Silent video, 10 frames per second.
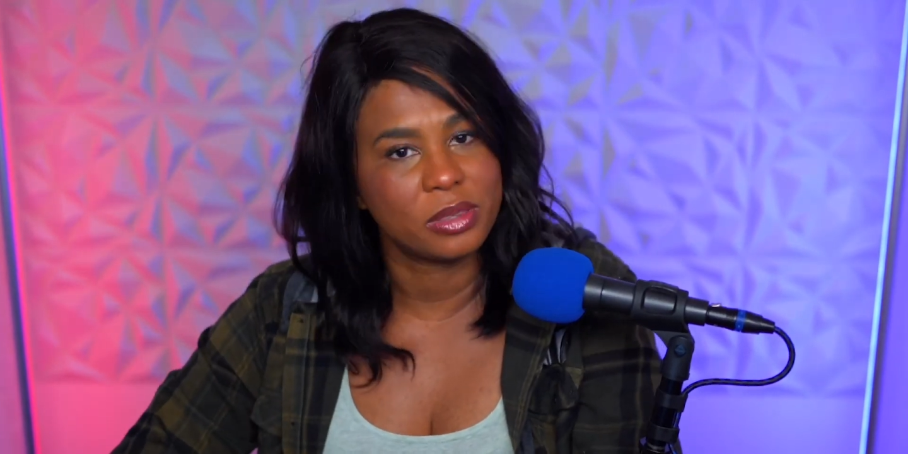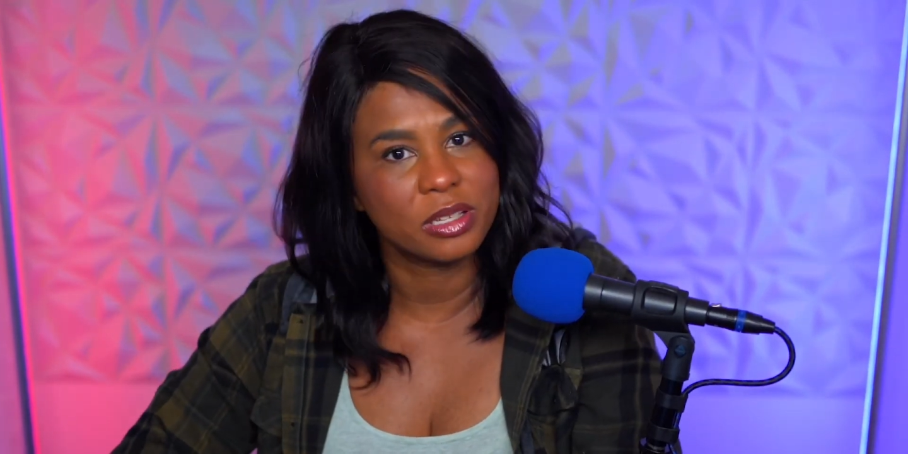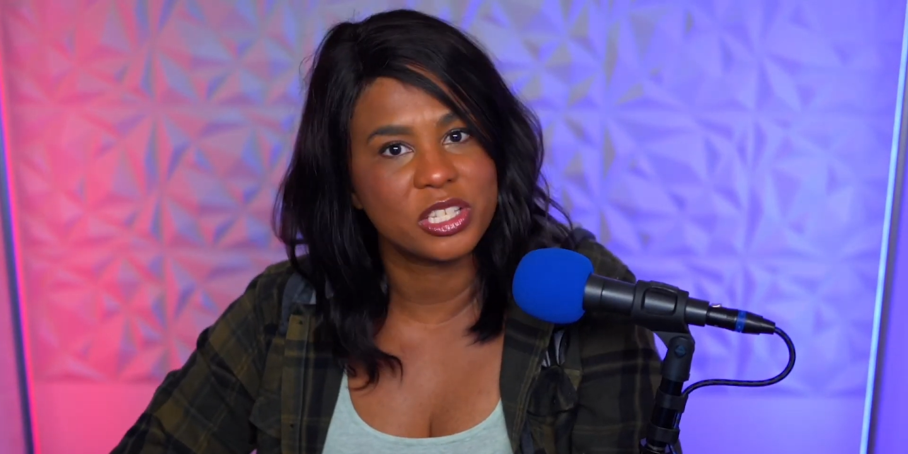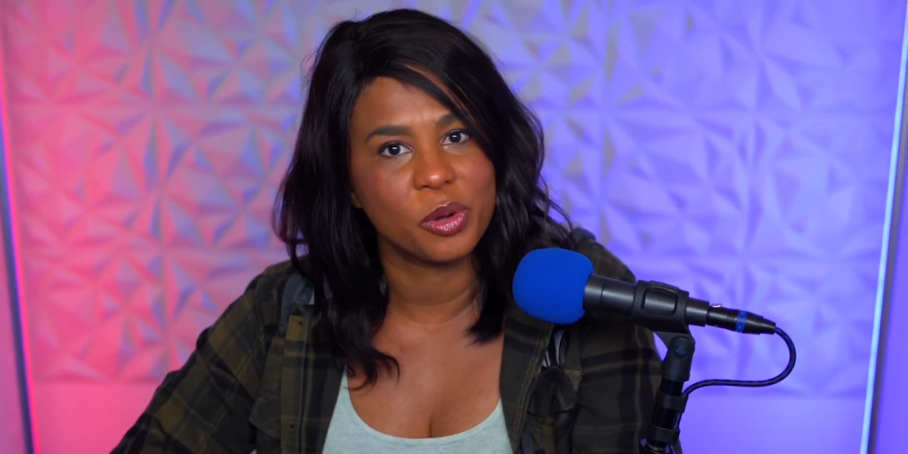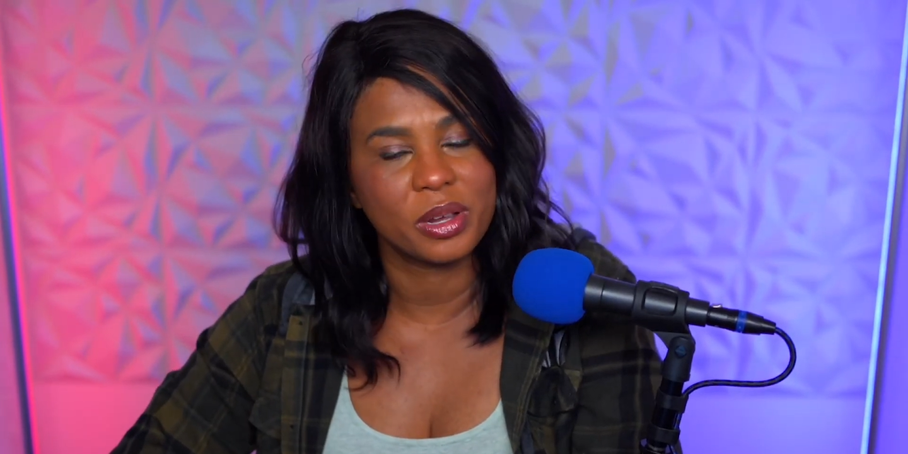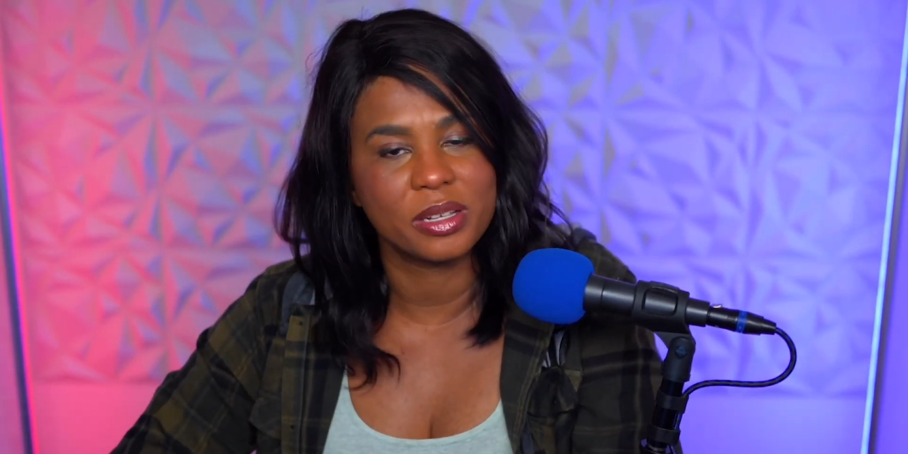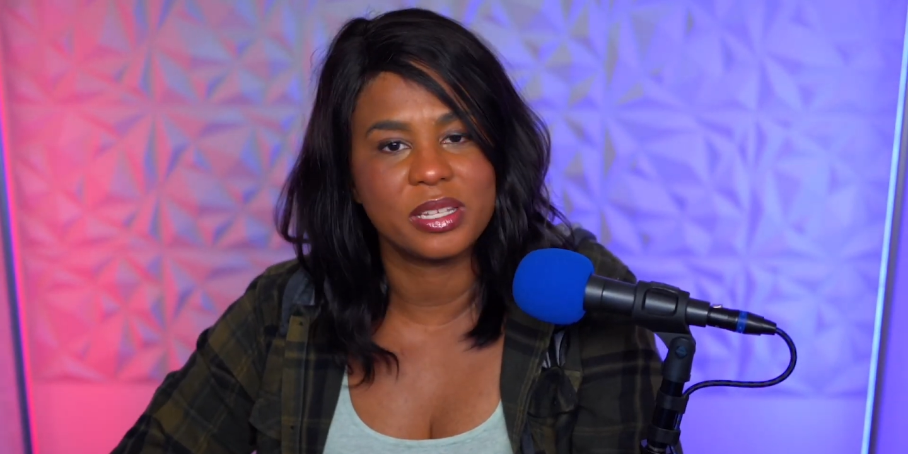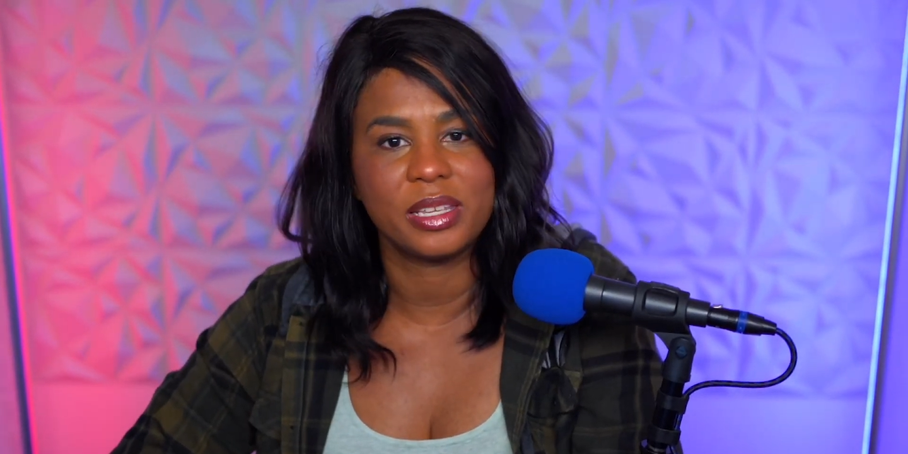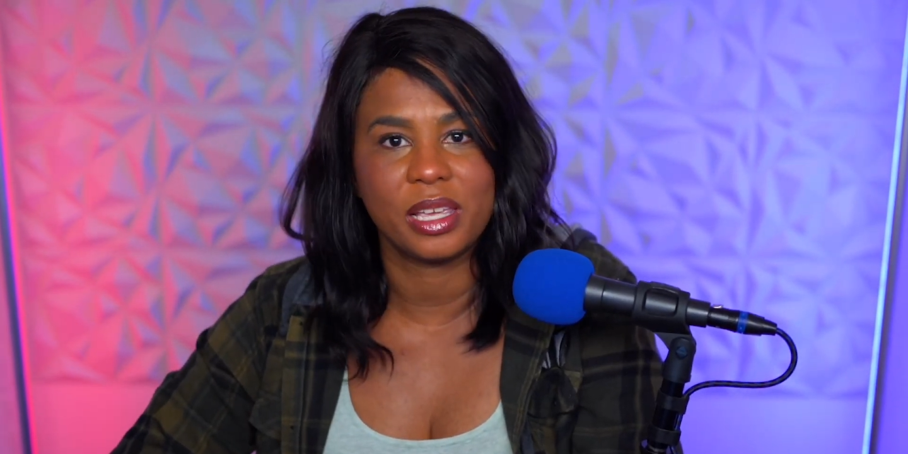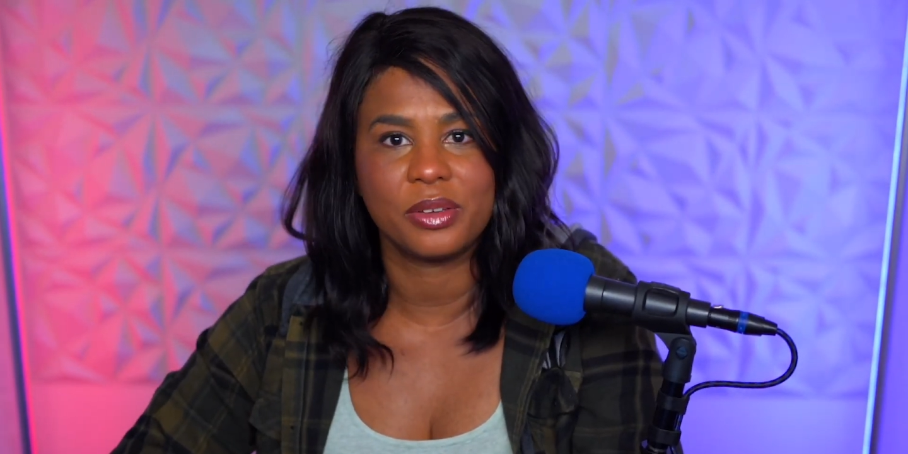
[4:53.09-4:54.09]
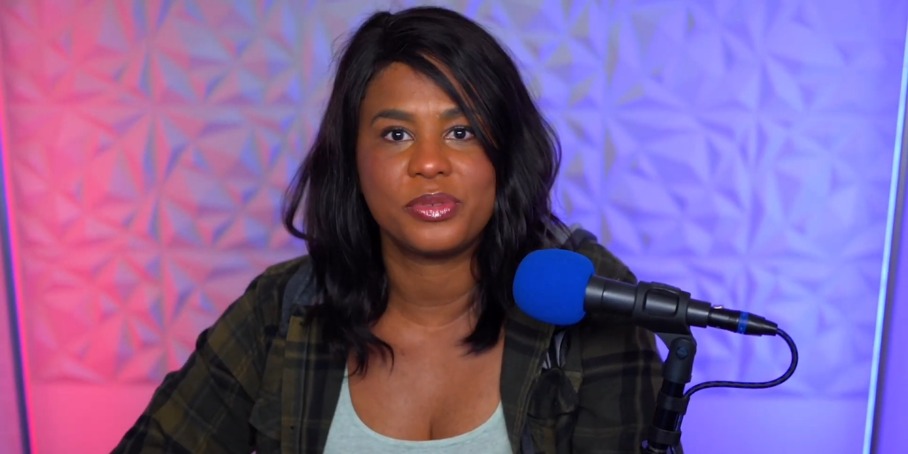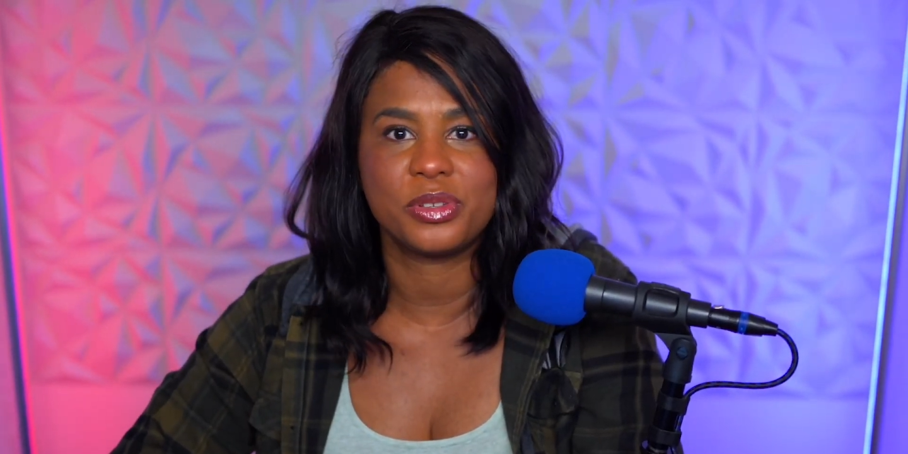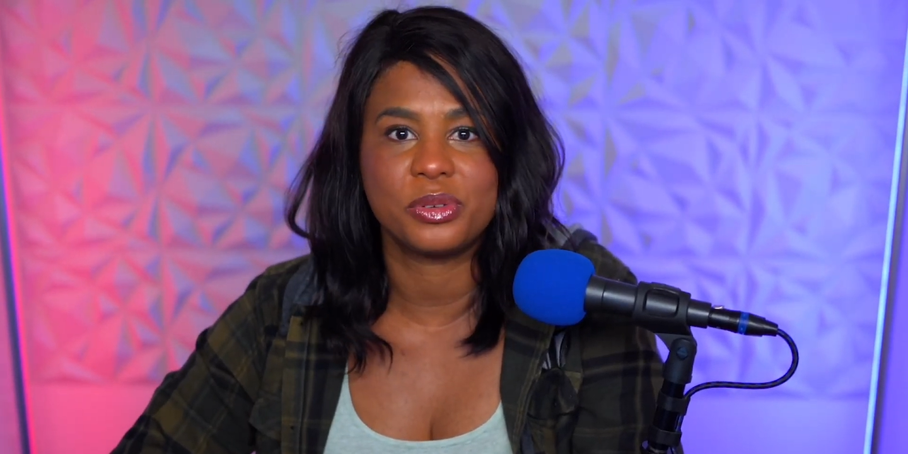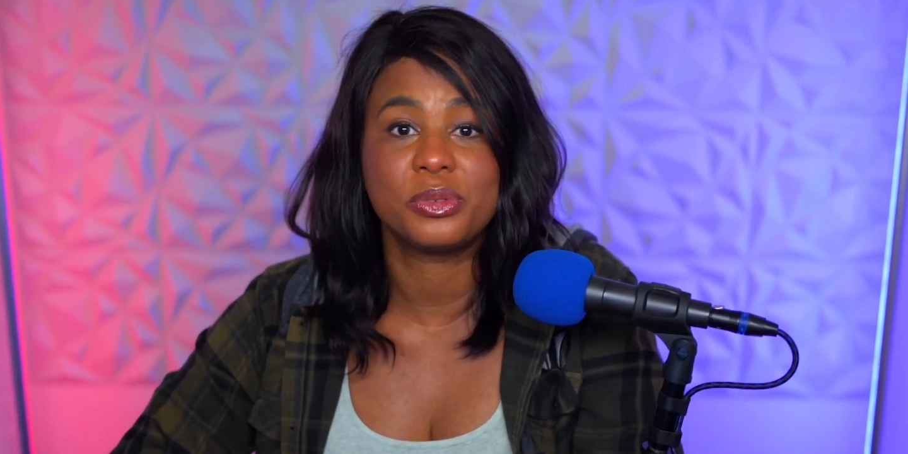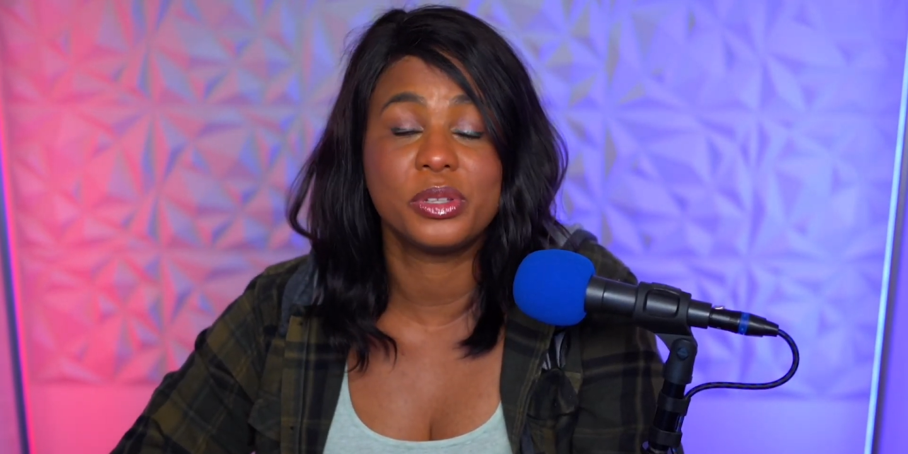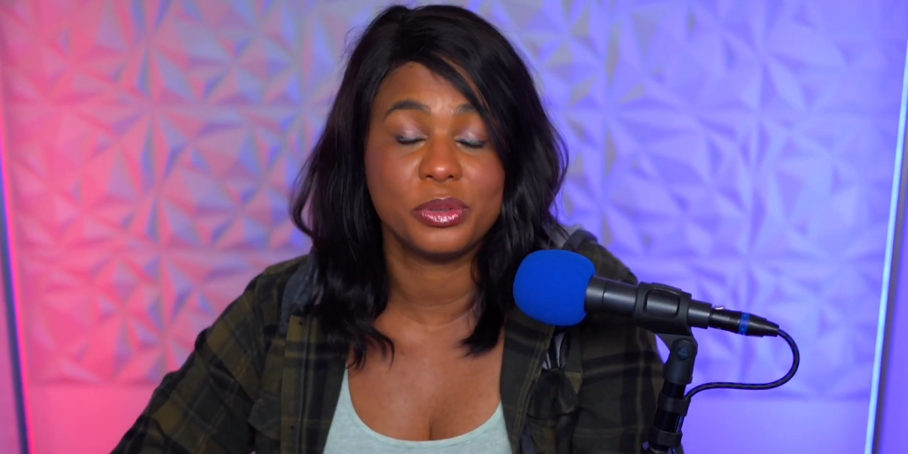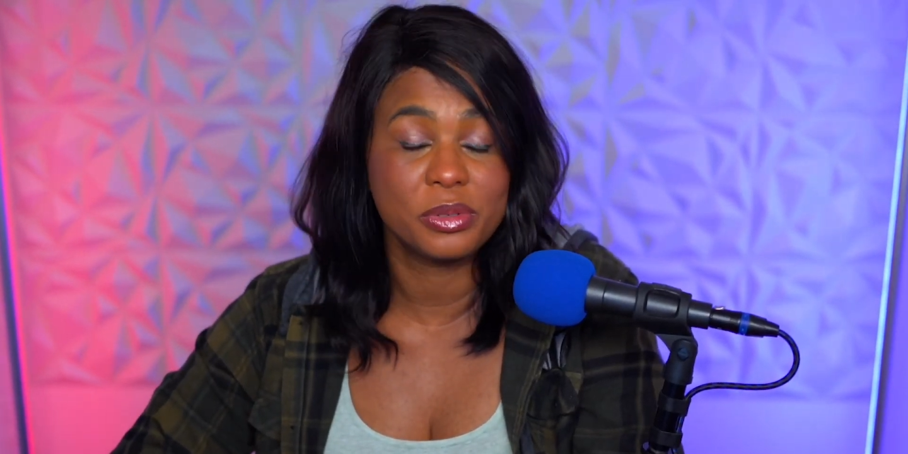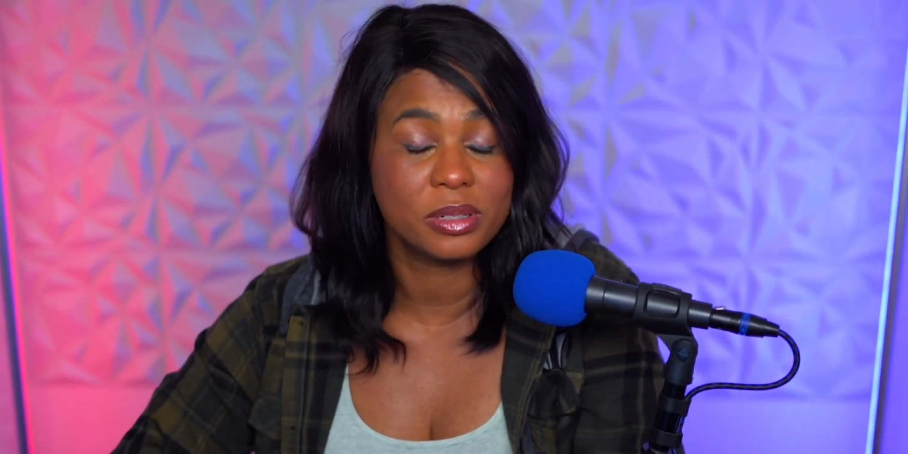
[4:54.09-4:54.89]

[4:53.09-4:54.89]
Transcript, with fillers: Ahsoka to give to Luke,